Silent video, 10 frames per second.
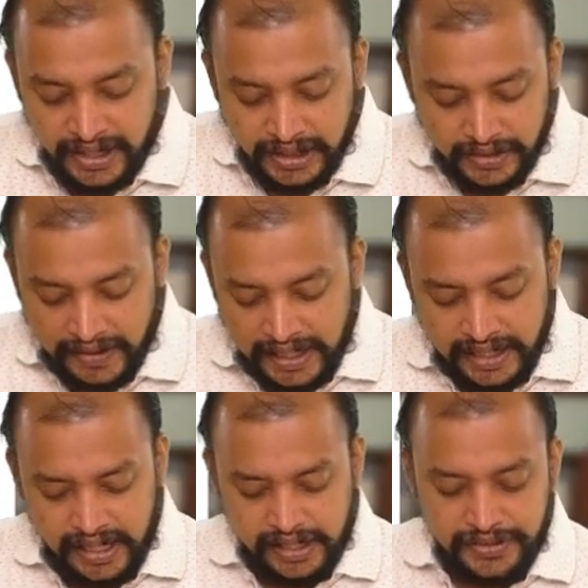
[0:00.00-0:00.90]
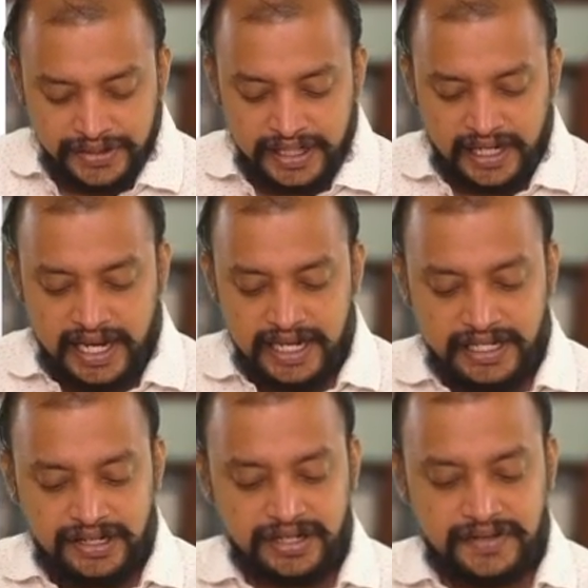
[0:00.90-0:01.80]
20,000
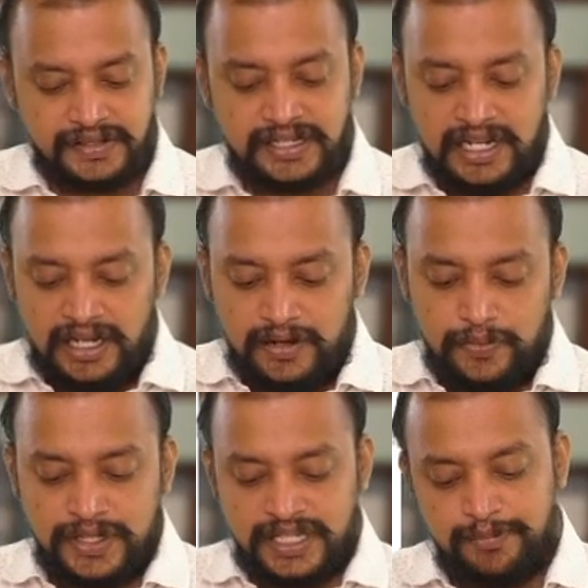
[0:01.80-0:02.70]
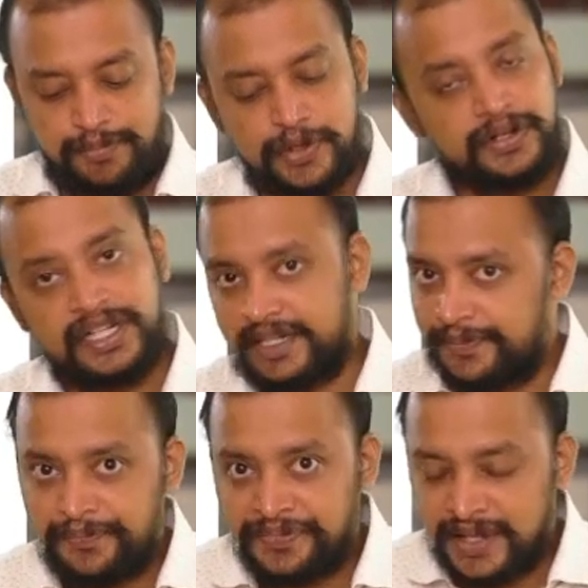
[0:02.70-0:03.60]
kgs of steel was imported
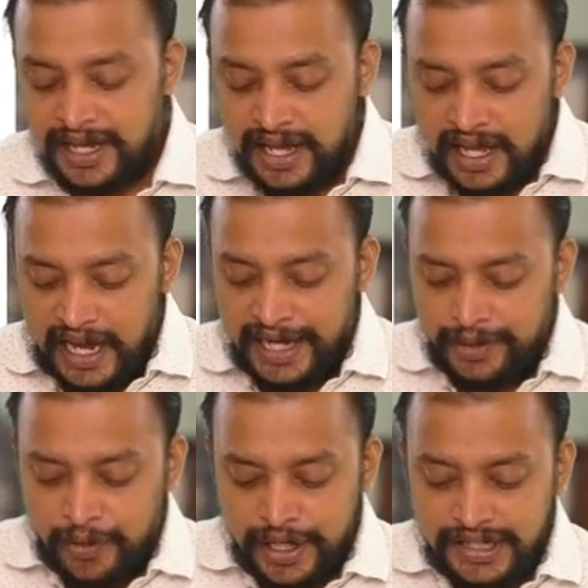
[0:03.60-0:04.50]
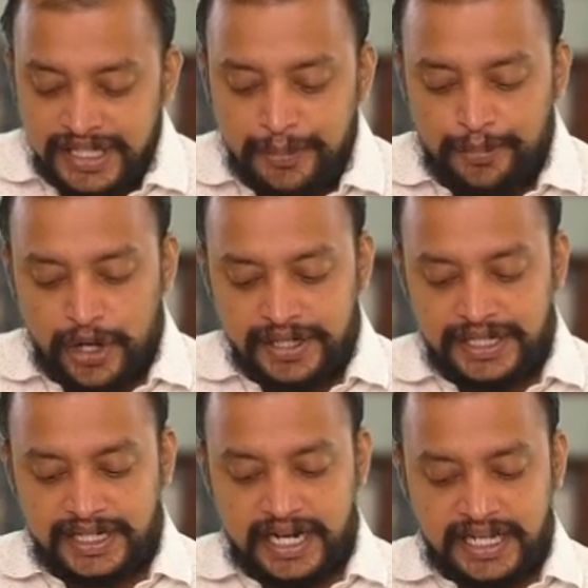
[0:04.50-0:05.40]
and was
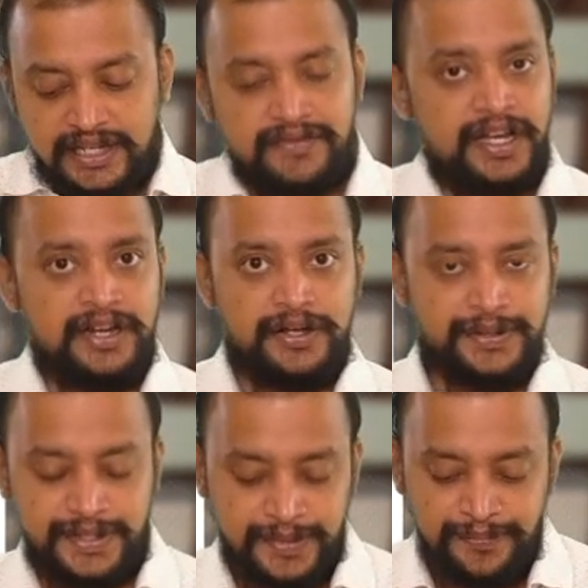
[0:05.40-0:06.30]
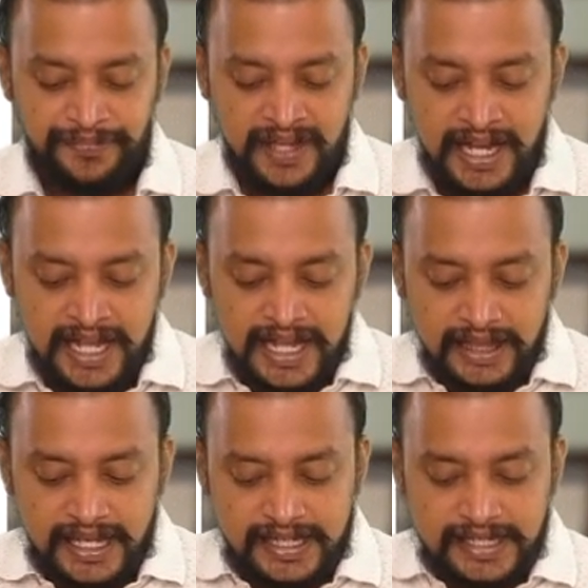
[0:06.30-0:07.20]
deposited in the warehouse.
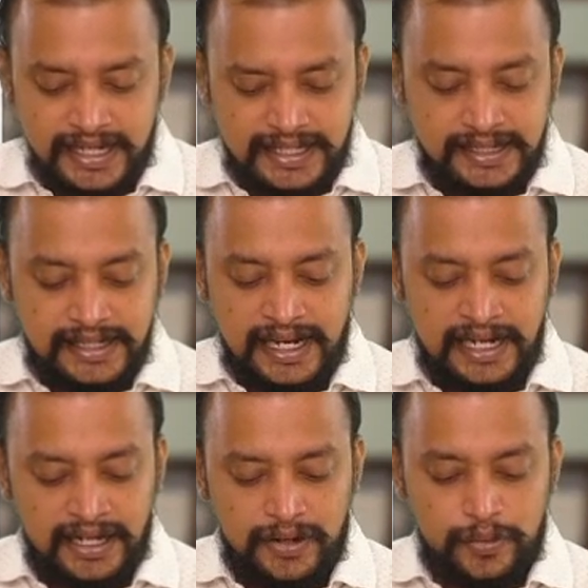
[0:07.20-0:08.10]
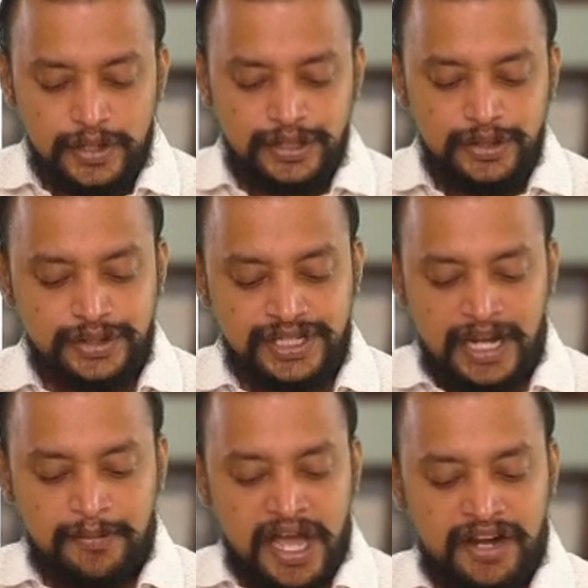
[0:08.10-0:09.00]
The said steel was used
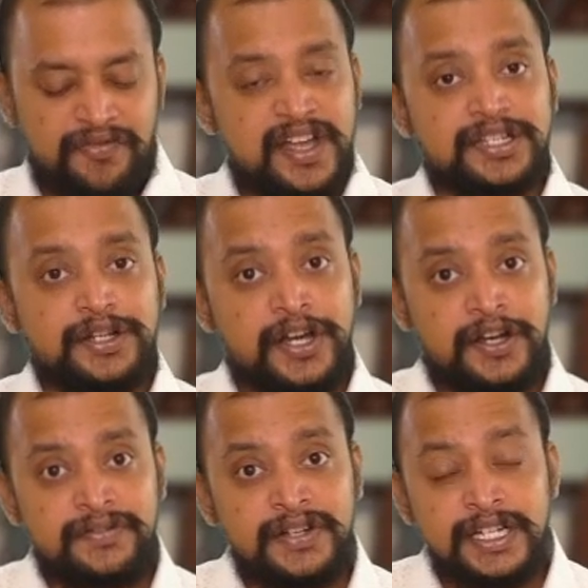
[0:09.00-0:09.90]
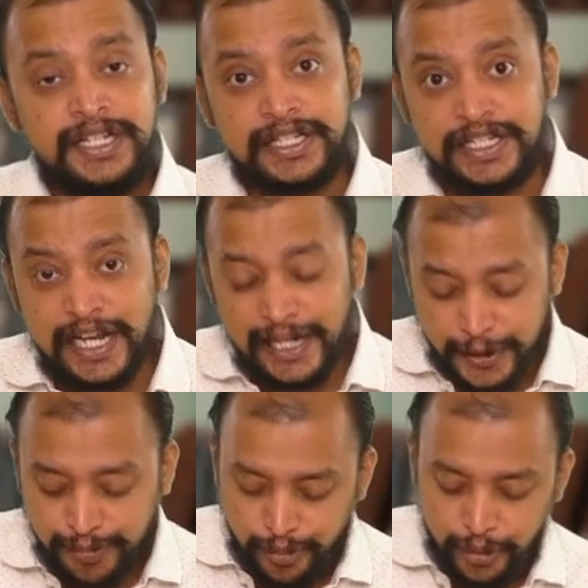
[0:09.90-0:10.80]
in manufacture of steel
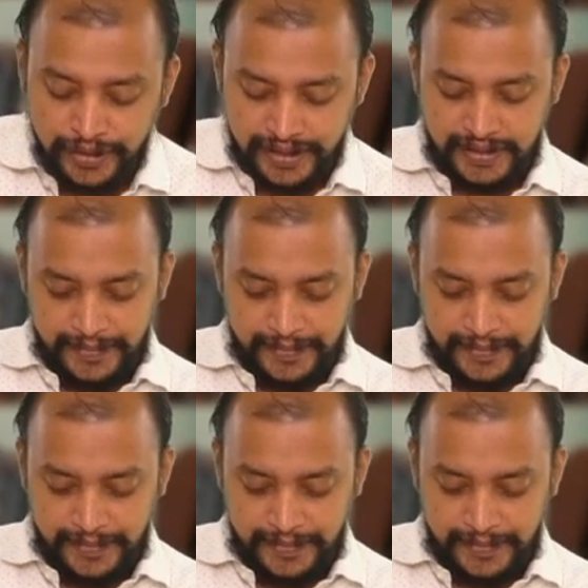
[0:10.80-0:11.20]
spoons.